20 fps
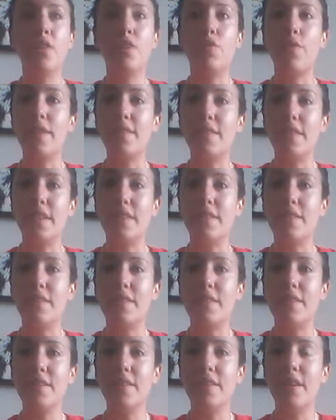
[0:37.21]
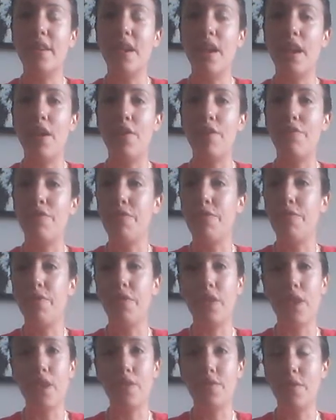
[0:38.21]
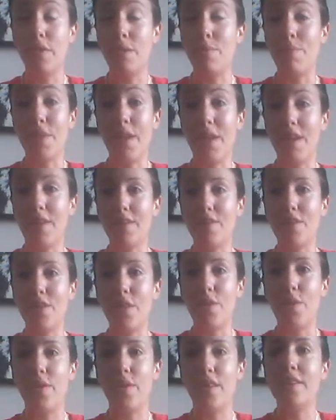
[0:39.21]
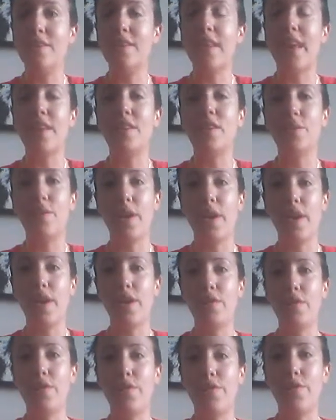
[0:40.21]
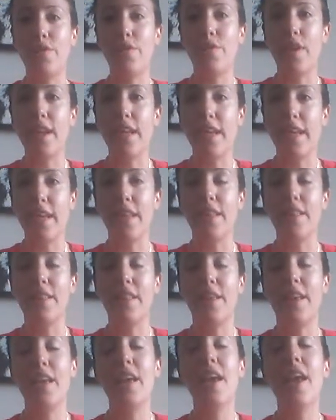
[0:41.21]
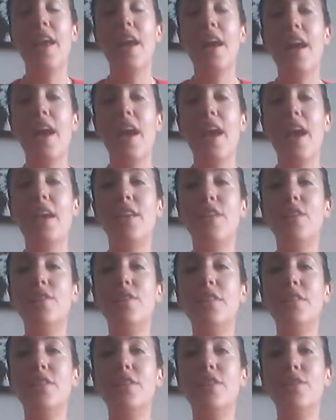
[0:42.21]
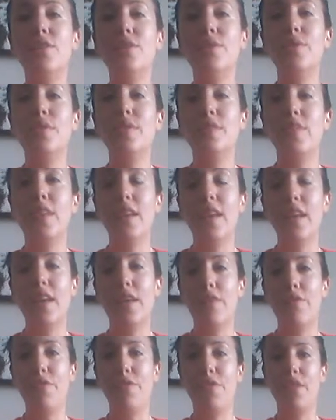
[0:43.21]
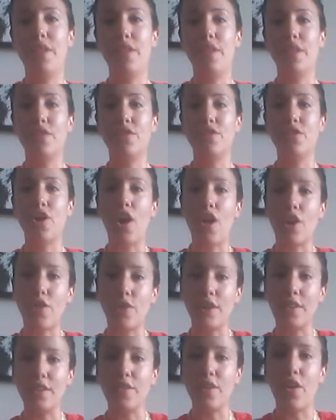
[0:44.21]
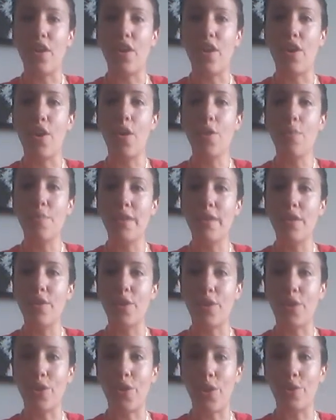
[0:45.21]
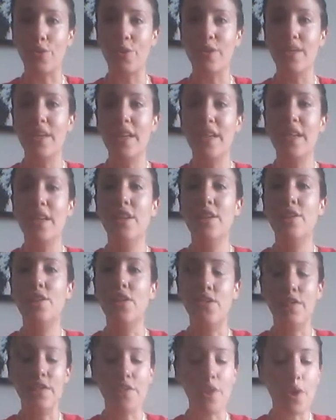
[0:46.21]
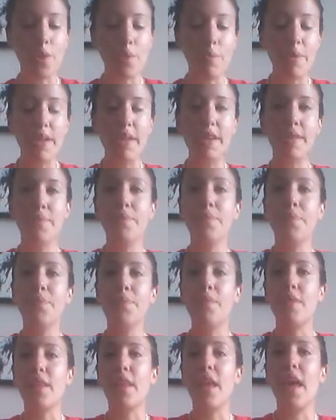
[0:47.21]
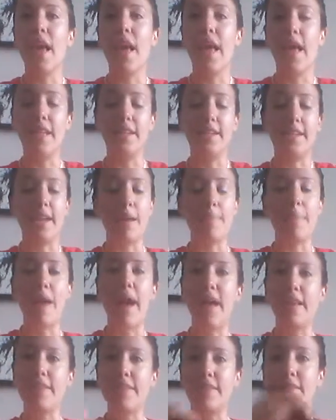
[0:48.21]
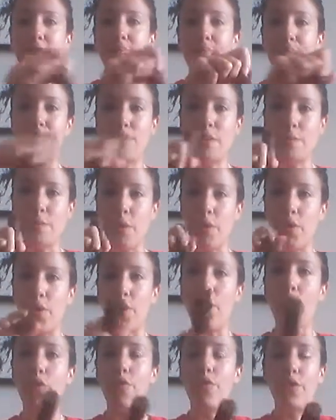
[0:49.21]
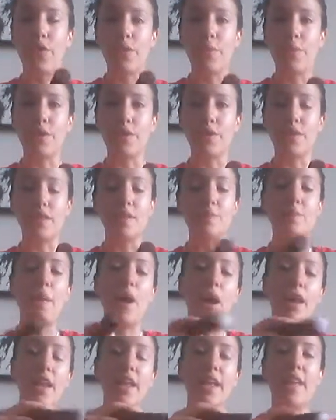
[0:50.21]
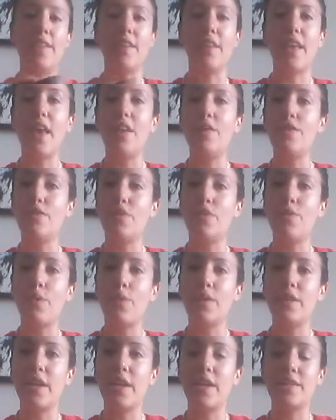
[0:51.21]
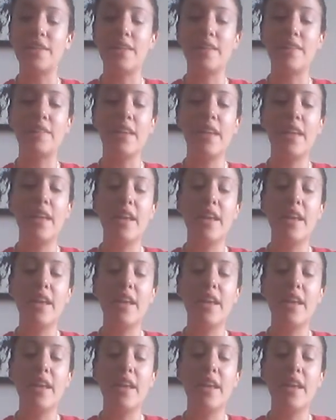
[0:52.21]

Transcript: resonance of something. So in this case, when I use it for Reiki healing, I use it to see if the chakras are open or closed. So if it's open and I pass the bowl over the person's body and the energy vortexes